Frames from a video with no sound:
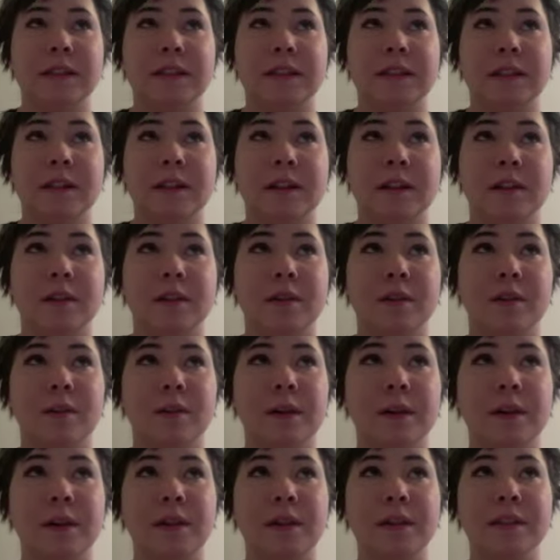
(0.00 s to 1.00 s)
well,
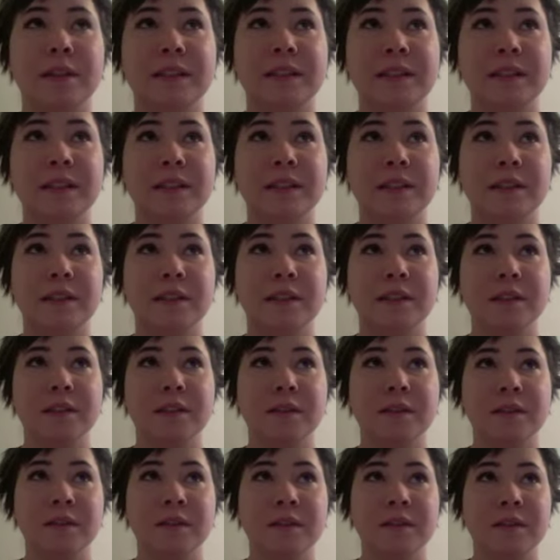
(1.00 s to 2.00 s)
since
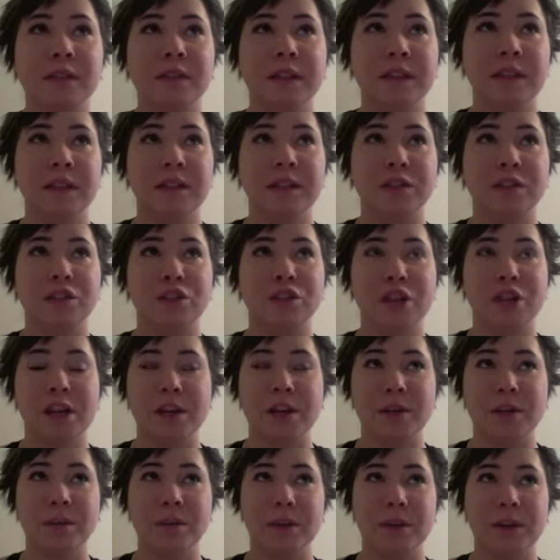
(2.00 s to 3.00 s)
it's
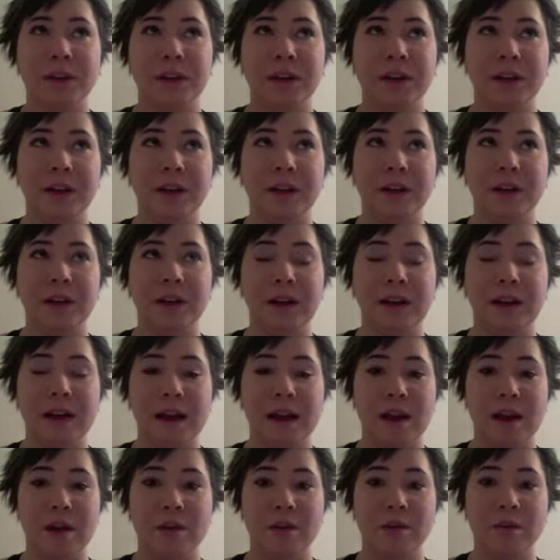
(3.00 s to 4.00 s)
January now,
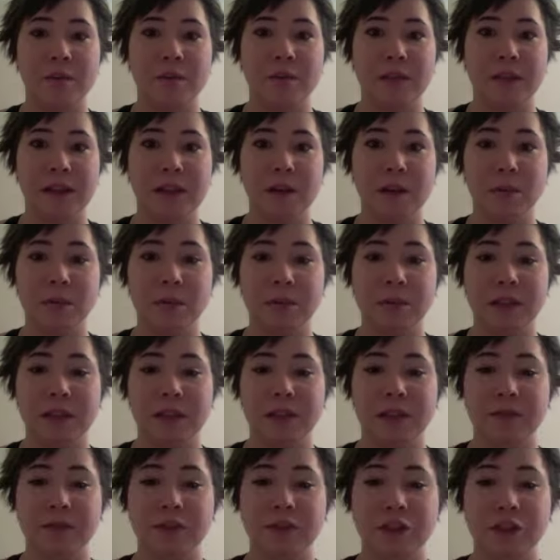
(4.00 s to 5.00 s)
almost the end of
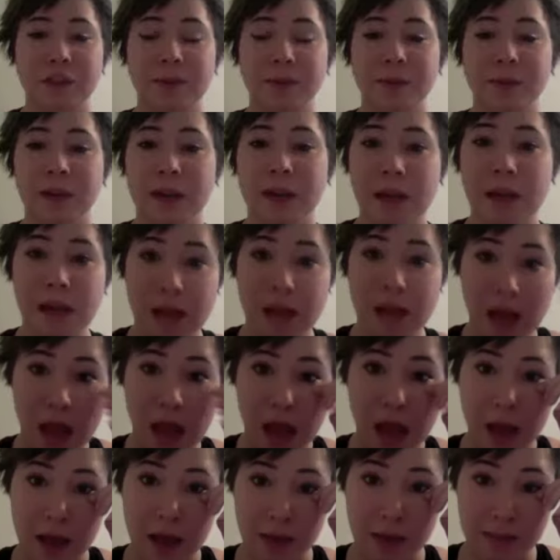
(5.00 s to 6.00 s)
January,
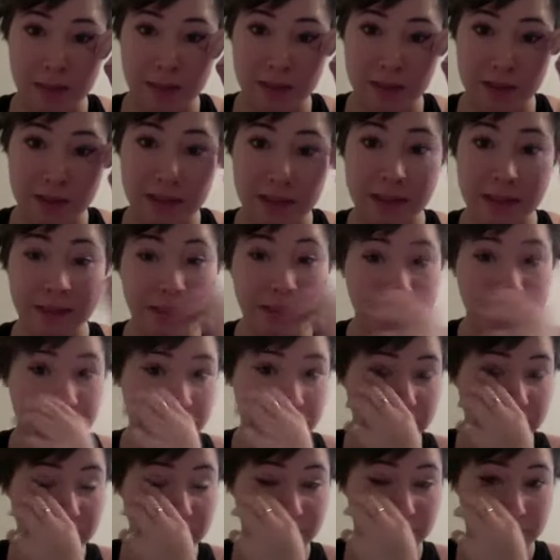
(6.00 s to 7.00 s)
since the
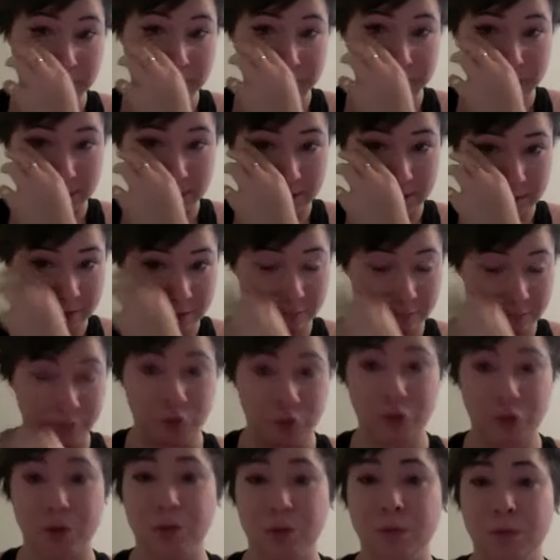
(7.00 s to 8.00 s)
beginning of June
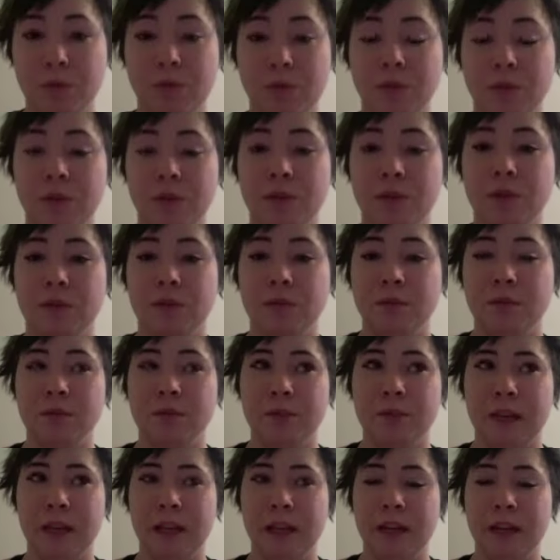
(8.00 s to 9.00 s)
or beginning
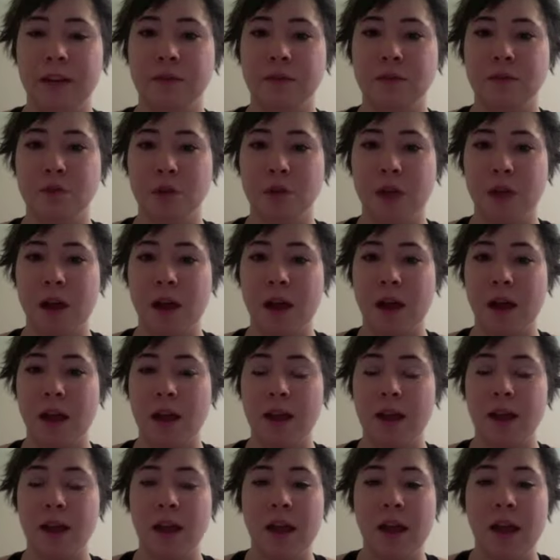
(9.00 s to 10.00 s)
of July,
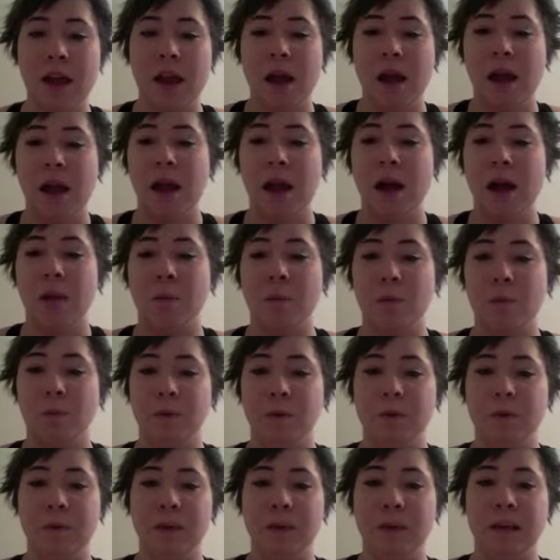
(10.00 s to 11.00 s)
we've been
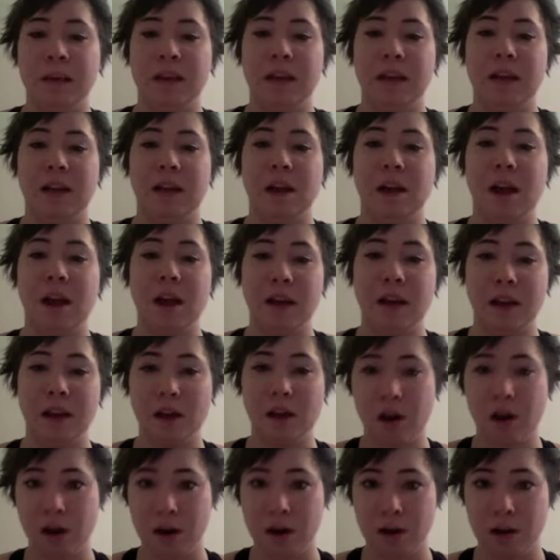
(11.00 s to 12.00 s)
eating high
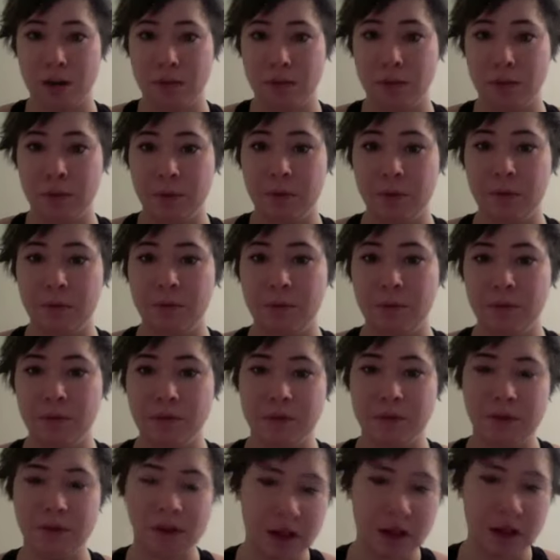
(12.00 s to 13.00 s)
carb, not
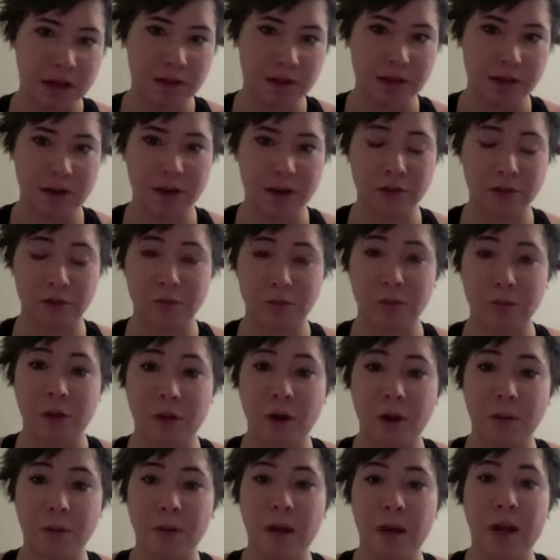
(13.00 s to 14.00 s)
entirely raw, but
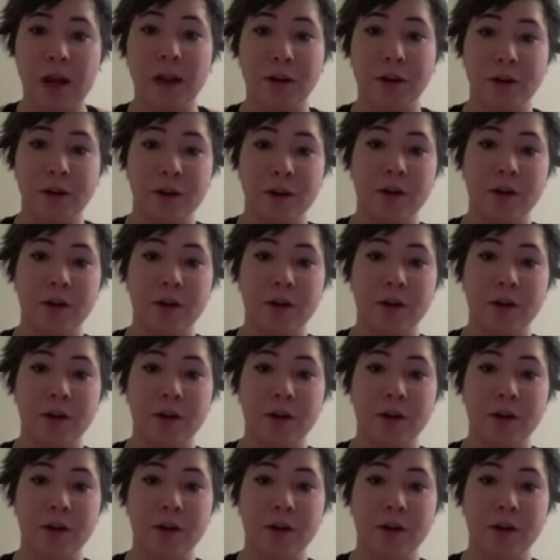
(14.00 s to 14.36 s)
high carb,